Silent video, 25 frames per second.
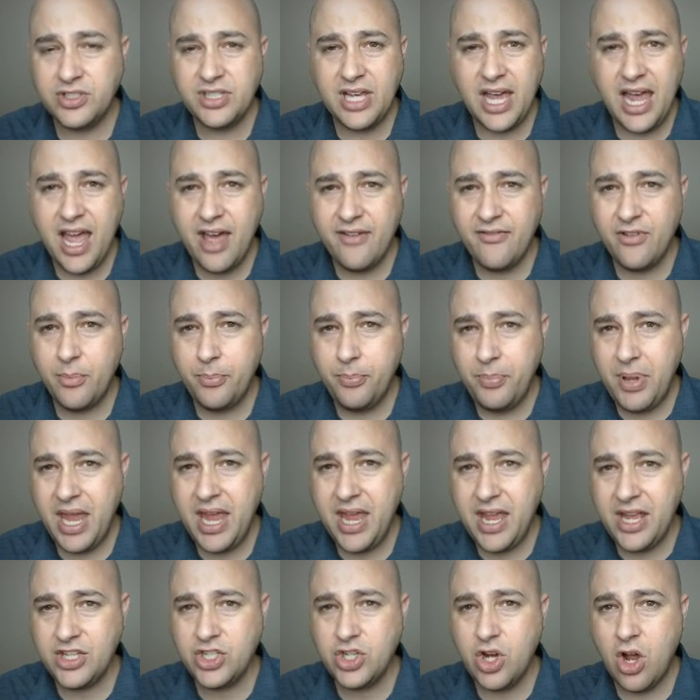I have a
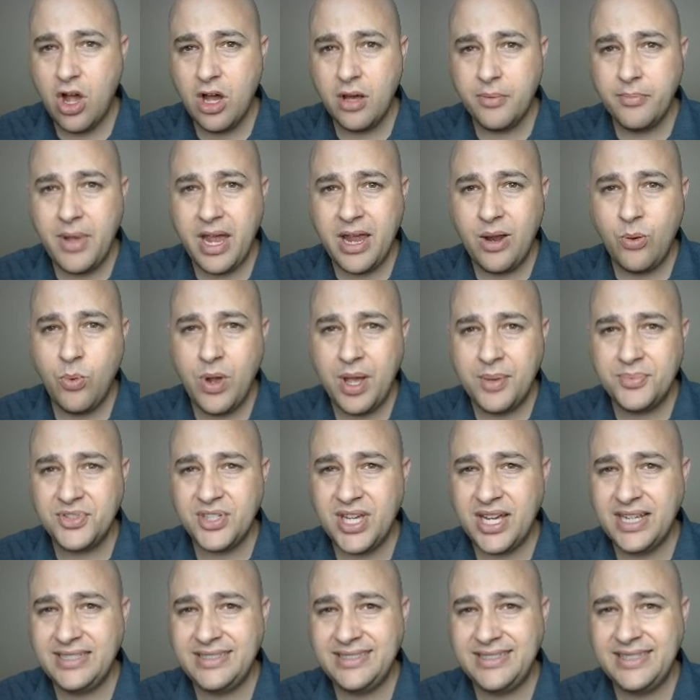page on my
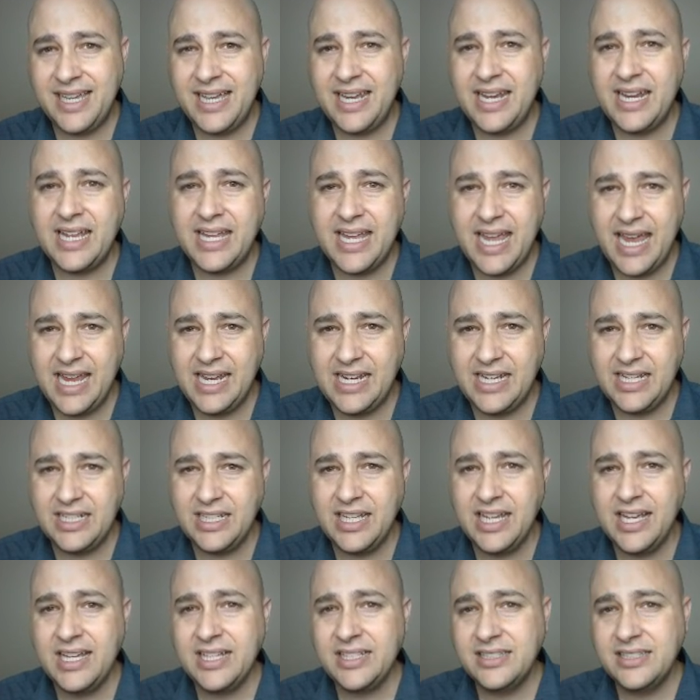website dedicated